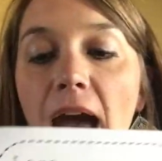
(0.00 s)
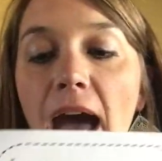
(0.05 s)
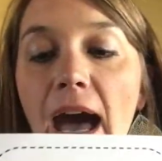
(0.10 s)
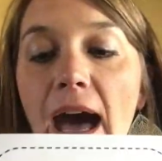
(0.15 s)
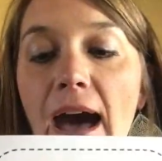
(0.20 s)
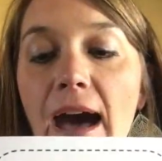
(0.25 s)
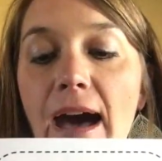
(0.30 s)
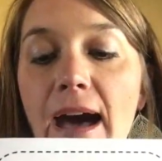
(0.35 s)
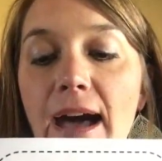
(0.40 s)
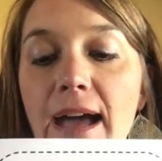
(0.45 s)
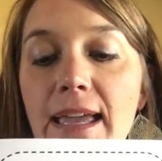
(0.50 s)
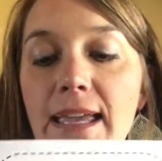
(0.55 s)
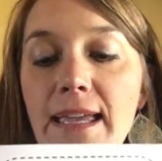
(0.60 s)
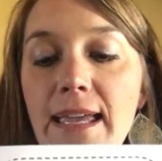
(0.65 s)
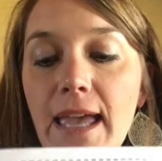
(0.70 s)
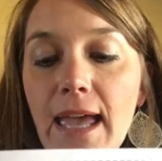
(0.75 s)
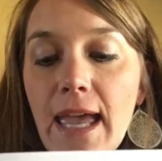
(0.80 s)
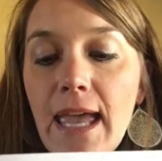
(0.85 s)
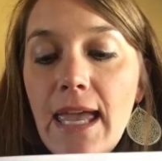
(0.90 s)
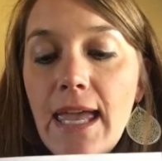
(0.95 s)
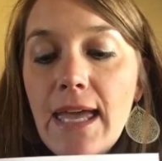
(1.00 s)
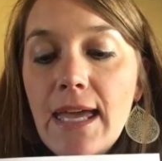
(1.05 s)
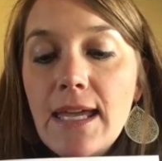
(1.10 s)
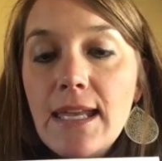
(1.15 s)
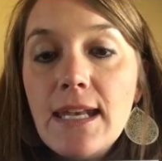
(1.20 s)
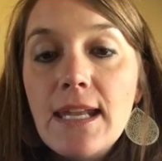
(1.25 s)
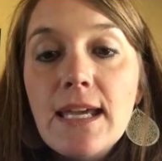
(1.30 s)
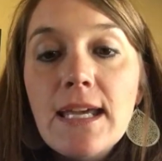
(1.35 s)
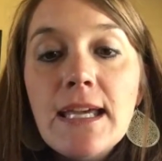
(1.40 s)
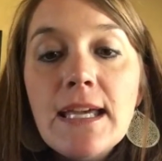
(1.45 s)
I
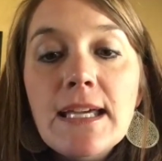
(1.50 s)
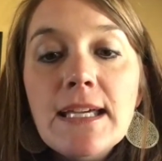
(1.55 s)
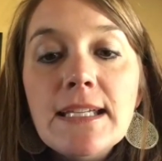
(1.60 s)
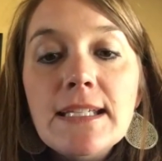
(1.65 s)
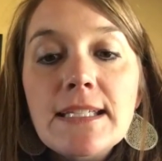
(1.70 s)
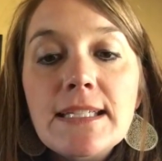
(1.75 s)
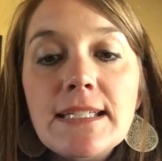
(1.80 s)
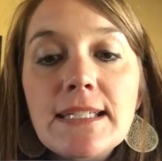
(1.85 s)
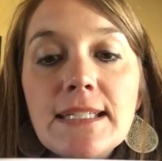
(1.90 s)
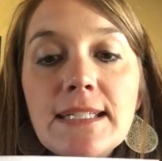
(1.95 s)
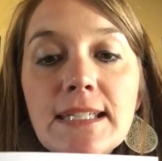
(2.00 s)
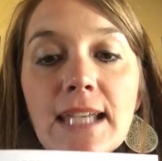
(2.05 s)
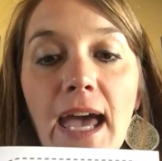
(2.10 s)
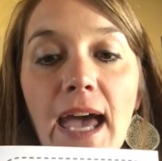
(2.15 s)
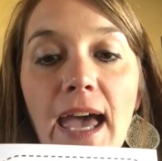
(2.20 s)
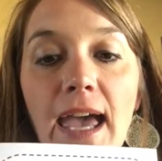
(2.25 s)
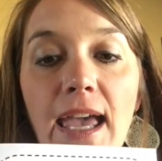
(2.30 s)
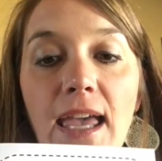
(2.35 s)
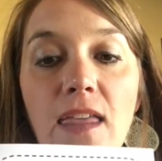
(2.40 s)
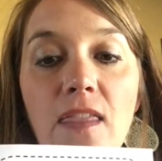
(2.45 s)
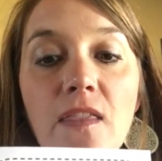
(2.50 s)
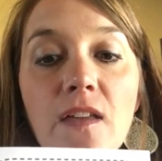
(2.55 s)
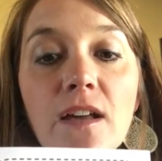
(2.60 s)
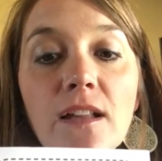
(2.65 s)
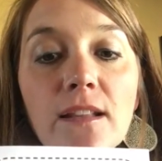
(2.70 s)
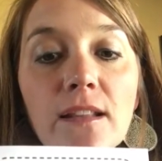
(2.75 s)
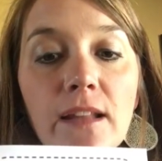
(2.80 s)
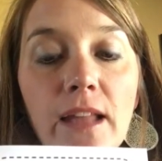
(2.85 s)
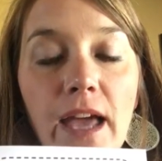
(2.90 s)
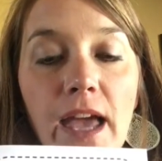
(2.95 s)
can say
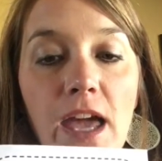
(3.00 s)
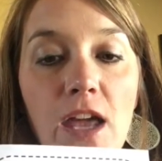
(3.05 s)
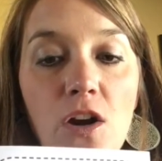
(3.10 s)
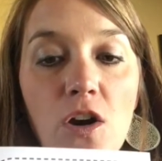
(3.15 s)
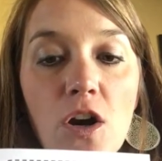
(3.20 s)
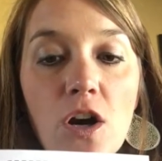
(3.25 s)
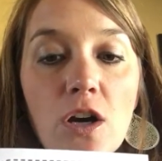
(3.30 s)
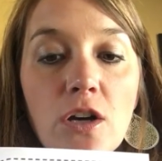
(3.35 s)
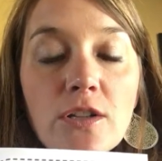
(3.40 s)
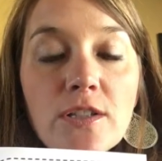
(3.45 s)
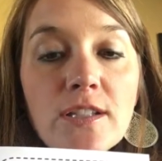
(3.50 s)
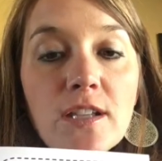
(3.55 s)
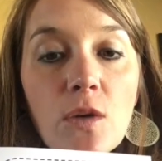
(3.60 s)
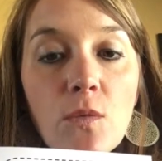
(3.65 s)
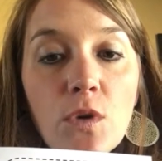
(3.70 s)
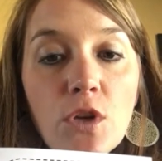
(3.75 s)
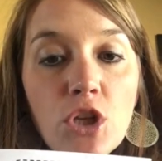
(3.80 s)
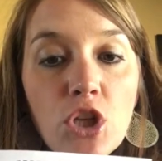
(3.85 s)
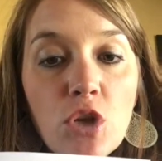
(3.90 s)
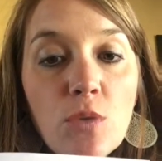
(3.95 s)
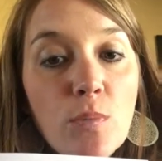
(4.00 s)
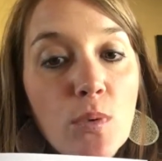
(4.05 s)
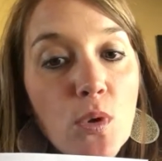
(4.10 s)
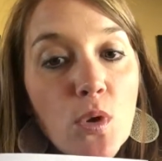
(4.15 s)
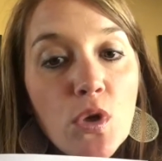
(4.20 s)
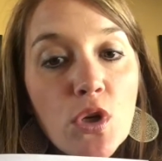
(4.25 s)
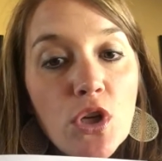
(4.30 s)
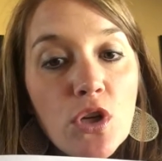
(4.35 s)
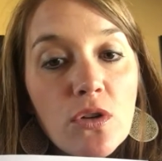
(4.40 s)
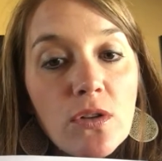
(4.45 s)
the letter. So when you
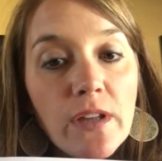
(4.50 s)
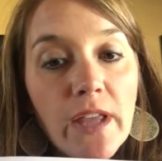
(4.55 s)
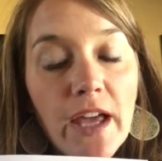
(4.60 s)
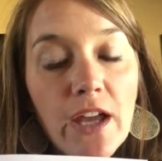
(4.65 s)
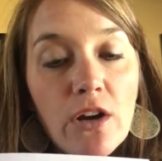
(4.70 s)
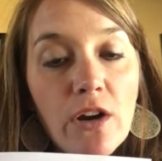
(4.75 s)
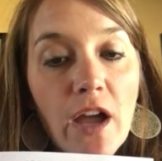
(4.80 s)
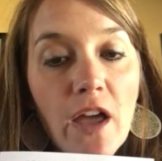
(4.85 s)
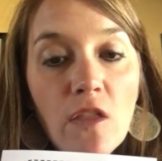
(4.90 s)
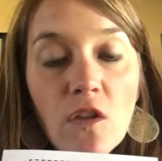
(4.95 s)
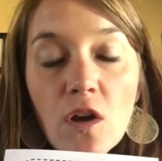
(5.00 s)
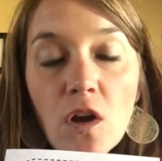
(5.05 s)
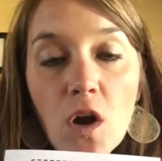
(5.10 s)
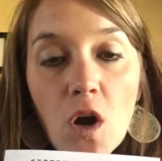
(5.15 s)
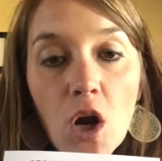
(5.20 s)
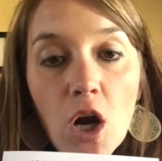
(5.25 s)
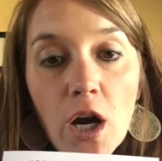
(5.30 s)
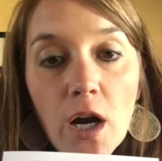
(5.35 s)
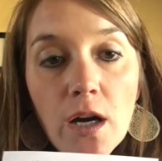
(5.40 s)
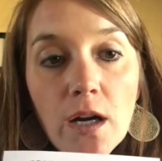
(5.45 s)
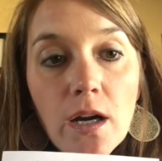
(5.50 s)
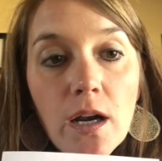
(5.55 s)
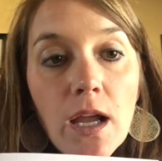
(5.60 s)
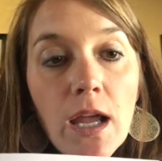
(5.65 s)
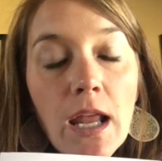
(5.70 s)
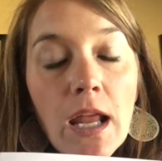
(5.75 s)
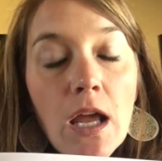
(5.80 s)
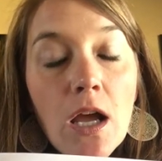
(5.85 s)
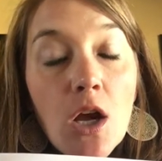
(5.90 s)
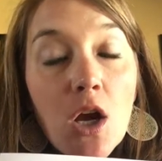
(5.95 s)
pull your letter out of the card,
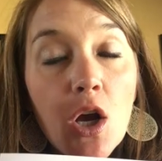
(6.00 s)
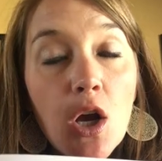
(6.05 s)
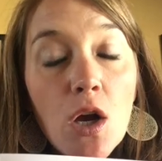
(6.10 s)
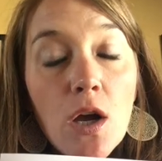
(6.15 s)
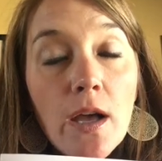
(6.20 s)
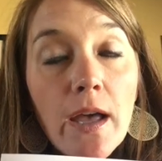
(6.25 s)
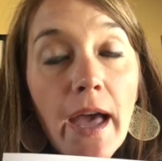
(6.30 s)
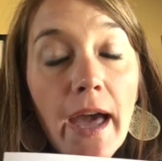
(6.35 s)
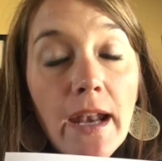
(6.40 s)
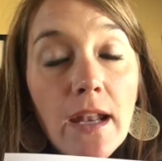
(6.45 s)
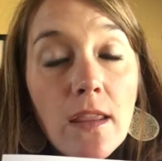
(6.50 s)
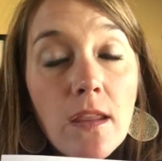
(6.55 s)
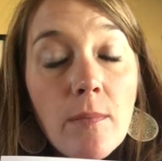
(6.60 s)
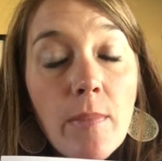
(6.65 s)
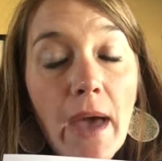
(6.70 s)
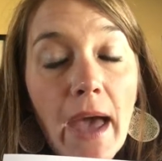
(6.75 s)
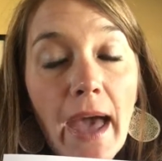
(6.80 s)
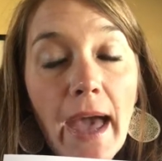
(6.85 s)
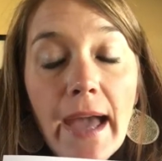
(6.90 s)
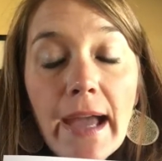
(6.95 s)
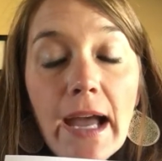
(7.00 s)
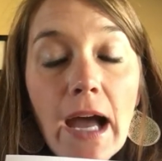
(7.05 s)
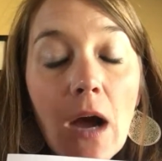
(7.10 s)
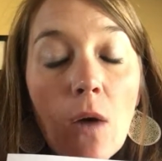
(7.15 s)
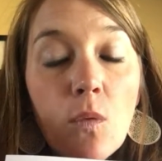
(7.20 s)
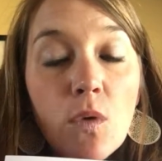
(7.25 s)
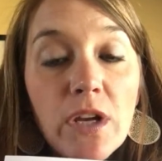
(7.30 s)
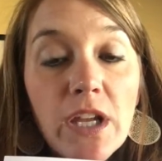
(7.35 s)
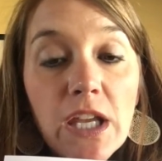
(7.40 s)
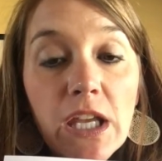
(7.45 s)
out of the bag, I
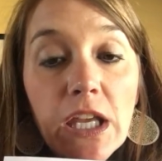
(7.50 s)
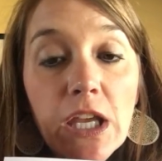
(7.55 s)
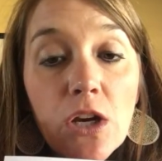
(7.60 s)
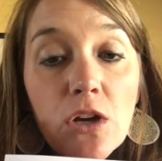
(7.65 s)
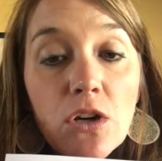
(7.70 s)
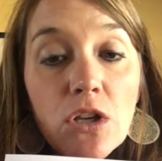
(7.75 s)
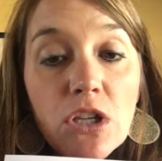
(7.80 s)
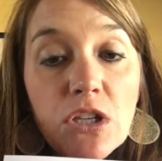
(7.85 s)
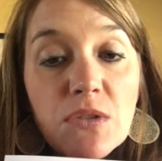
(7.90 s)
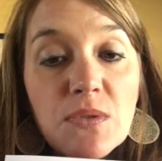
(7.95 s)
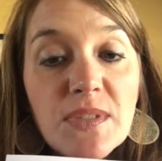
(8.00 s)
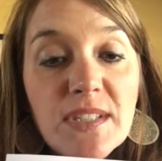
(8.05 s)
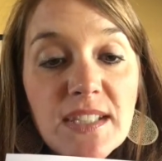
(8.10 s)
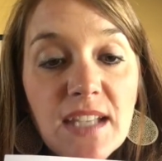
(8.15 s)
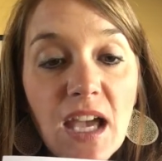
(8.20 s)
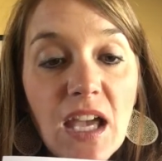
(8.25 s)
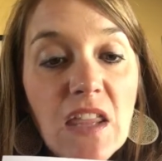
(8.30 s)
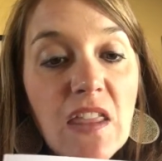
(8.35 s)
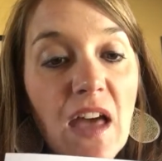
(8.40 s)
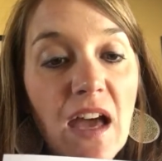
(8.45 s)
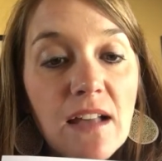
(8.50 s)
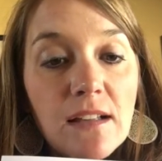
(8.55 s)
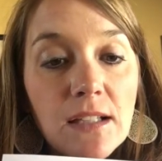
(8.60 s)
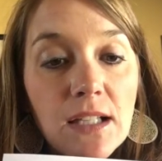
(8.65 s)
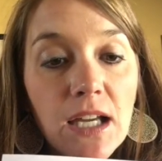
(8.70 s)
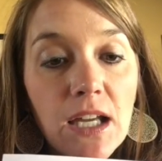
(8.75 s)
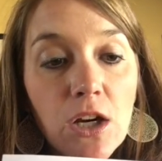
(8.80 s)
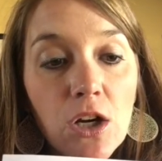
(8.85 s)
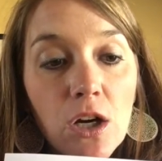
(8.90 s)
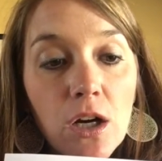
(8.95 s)
want to hear you say that
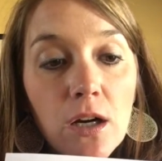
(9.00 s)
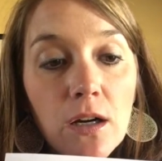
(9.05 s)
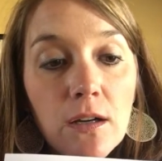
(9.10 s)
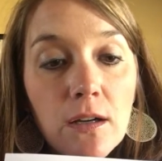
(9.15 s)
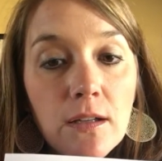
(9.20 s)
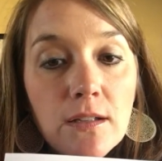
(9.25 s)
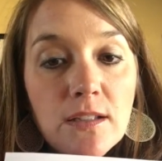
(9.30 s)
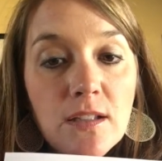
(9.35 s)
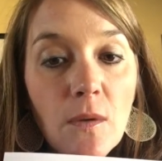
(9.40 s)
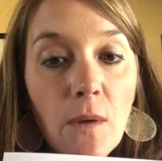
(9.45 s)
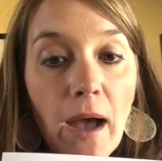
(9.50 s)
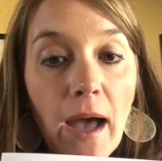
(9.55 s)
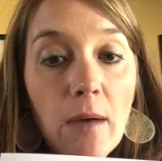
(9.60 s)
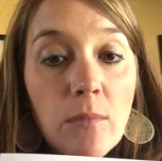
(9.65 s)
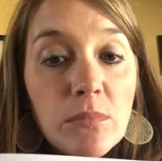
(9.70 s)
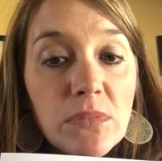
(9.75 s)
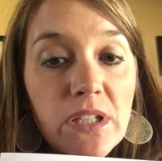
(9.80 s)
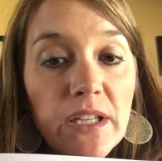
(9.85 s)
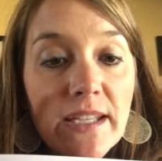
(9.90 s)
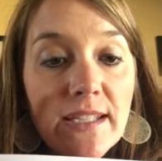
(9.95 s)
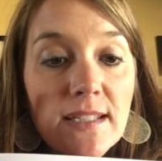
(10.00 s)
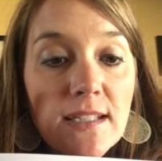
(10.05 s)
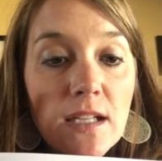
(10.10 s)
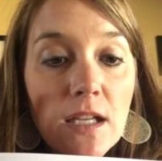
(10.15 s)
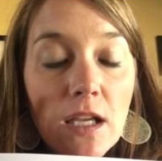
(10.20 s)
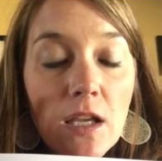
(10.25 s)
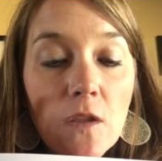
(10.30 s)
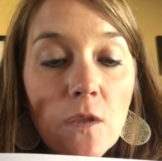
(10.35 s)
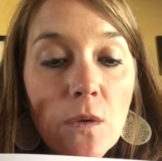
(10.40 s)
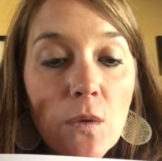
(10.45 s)
letter. So I'm
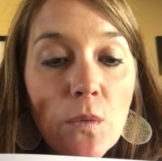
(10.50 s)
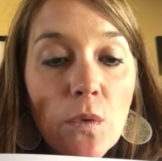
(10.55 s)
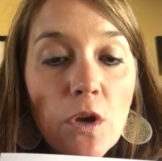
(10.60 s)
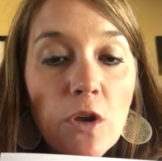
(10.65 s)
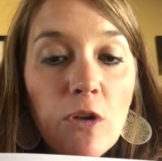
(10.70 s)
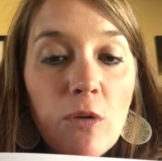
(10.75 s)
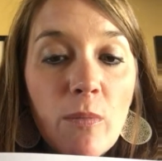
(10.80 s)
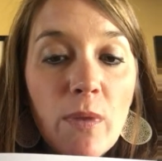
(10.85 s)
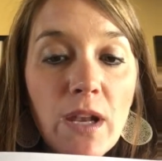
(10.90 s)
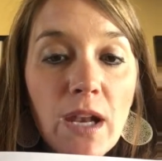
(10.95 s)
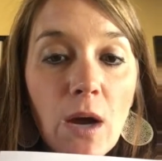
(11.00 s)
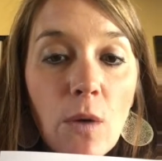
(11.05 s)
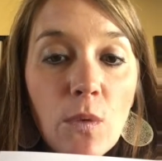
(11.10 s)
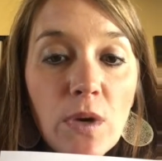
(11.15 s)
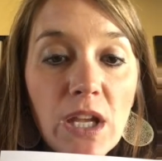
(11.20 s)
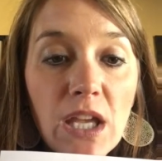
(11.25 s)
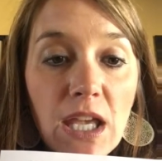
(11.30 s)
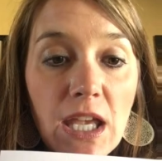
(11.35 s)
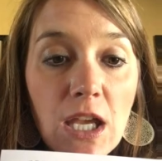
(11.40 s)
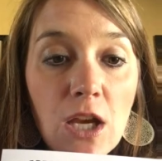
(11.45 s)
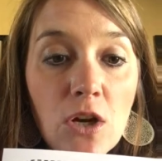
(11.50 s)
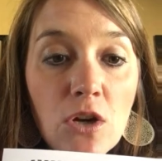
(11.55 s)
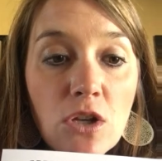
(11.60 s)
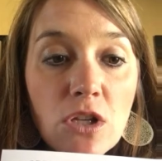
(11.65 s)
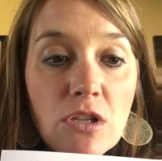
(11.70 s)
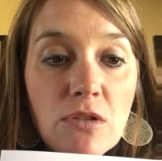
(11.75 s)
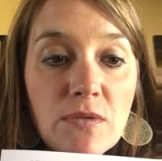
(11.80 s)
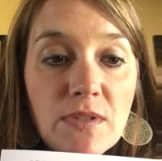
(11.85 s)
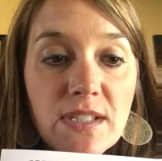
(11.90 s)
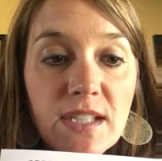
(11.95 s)
listening in the room and I want to hear
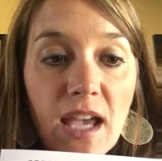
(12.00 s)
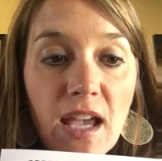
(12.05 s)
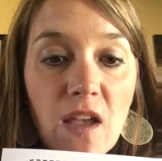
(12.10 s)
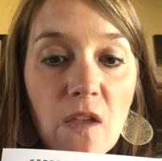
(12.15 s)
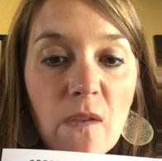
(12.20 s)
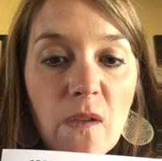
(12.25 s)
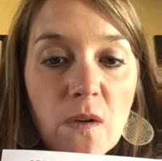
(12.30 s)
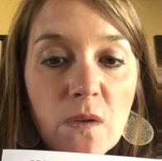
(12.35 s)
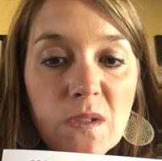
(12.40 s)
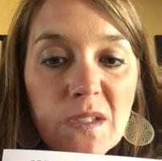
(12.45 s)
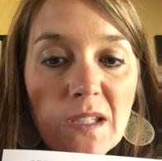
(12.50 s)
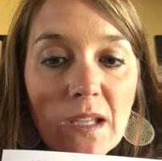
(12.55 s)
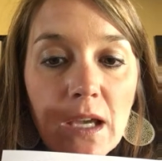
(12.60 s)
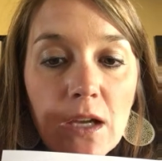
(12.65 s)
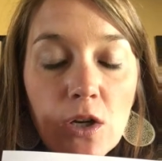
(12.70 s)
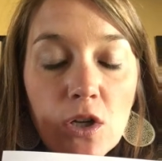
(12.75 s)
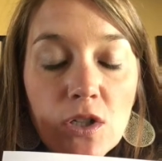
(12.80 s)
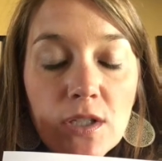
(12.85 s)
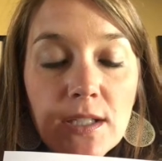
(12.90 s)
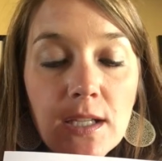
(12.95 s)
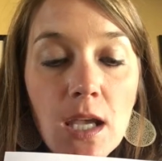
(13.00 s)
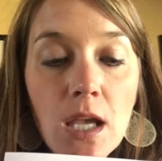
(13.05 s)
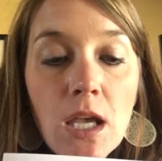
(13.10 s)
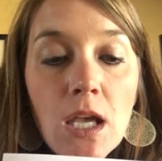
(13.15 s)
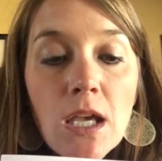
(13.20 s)
you saying those letters.